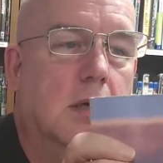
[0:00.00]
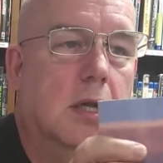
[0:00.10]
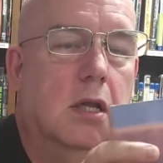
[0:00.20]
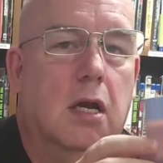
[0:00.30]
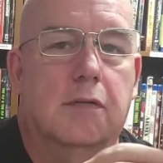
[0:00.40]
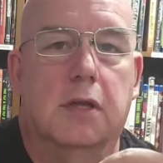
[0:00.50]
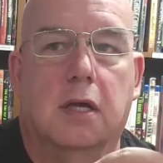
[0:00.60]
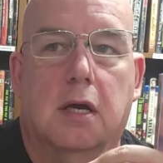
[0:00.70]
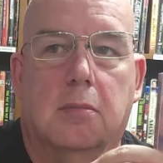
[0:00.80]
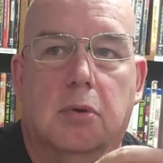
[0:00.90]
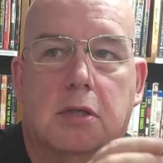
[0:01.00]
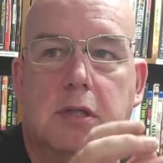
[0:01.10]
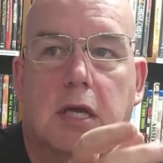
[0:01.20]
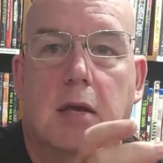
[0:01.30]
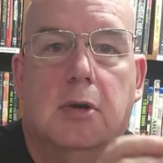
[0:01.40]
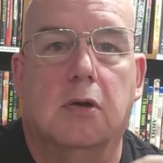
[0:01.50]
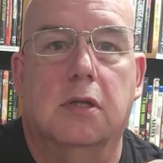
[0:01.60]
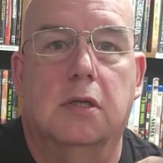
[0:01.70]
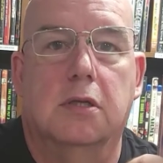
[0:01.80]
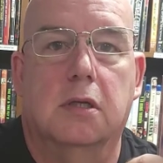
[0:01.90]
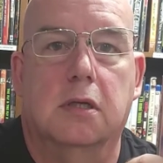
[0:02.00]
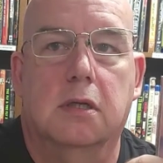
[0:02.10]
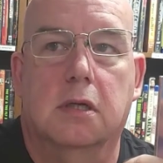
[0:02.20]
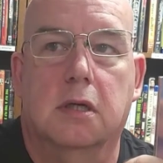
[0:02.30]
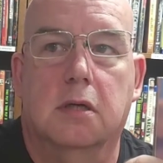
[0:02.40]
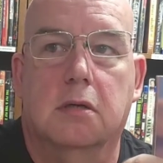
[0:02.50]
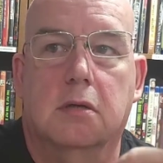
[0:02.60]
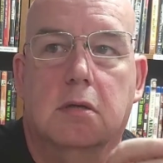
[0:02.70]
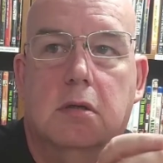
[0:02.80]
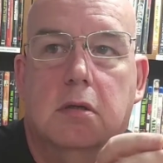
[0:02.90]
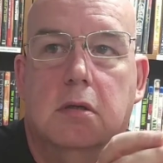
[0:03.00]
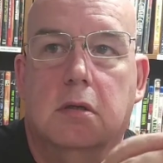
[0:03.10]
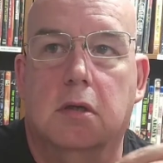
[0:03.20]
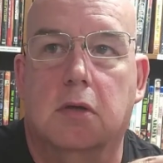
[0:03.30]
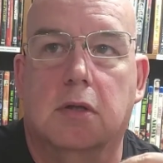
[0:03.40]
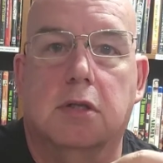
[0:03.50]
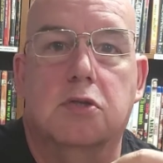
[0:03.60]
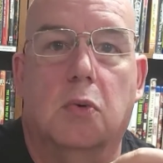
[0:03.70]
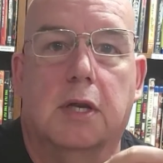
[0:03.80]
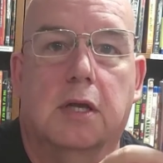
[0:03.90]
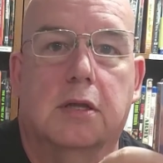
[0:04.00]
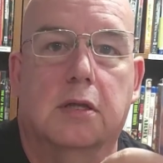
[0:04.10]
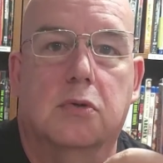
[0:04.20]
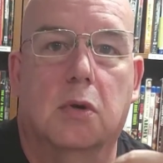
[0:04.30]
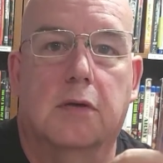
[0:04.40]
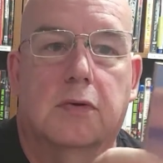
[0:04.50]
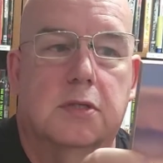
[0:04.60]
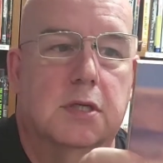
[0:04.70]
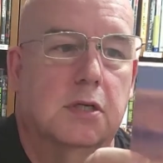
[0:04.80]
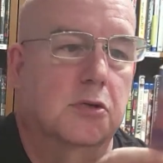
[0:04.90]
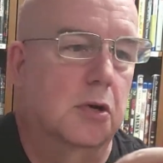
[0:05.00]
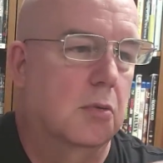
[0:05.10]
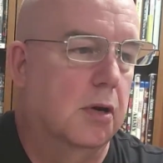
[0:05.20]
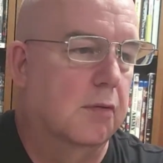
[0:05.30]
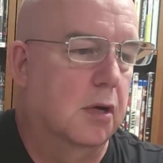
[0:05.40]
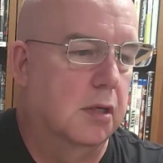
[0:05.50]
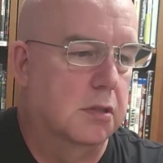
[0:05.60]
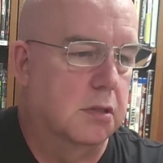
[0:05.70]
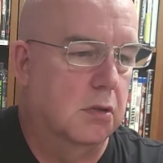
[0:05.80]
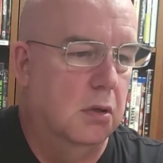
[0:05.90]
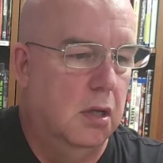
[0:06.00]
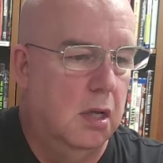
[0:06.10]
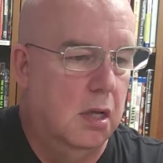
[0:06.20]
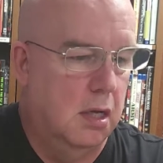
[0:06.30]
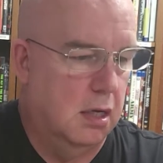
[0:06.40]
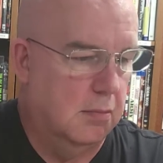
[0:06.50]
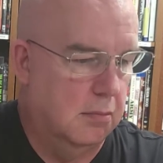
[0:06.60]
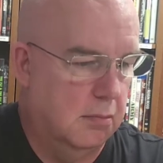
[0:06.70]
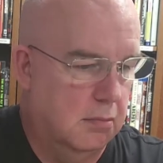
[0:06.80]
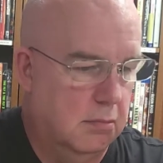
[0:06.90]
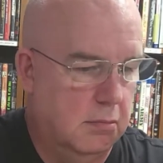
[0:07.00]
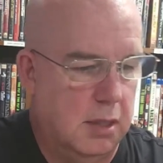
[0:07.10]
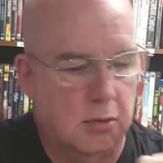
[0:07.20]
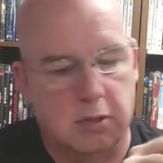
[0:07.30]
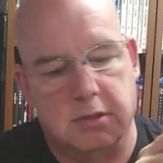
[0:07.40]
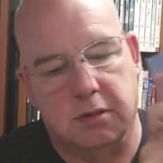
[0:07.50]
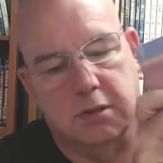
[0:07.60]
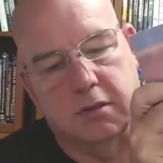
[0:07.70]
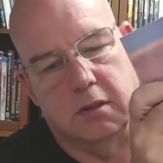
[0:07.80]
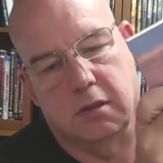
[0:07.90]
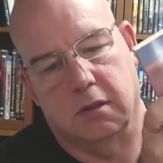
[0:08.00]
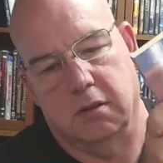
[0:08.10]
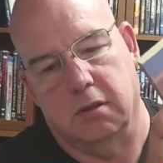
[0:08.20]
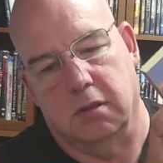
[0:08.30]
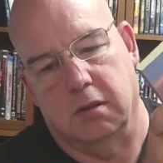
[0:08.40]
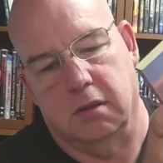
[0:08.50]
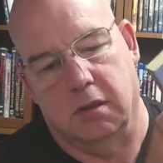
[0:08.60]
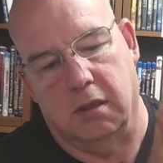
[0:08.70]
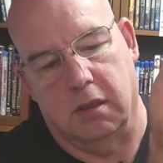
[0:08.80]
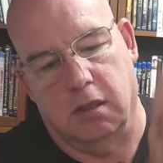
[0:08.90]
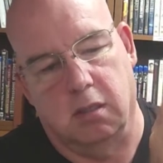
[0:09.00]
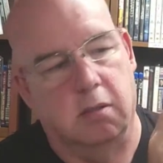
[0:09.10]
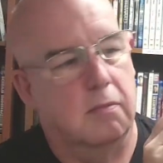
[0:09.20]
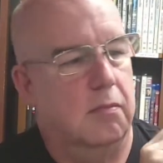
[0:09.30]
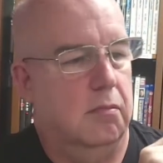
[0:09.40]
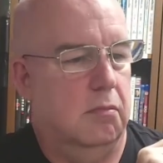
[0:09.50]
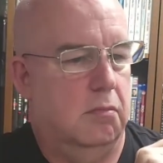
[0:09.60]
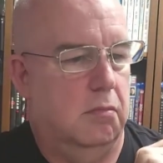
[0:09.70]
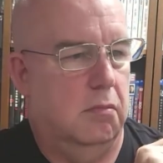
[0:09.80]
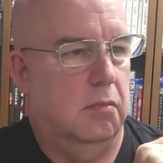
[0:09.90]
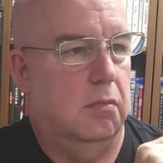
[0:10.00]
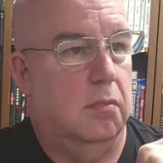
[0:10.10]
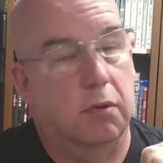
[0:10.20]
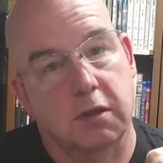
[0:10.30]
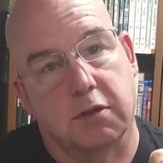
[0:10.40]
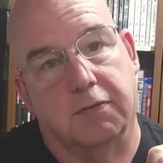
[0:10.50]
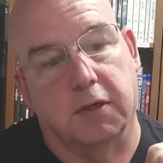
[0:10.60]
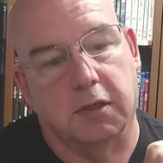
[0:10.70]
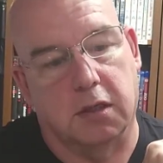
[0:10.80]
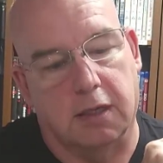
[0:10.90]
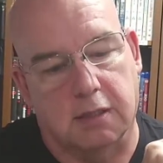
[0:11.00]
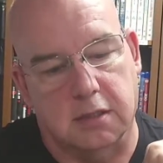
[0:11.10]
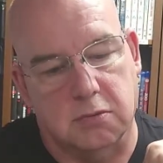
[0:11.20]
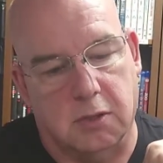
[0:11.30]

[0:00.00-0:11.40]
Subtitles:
a lot of the books that came out in the 20th and 21st century or whatever, right? So, um, anyways, uh, these are fun to collect as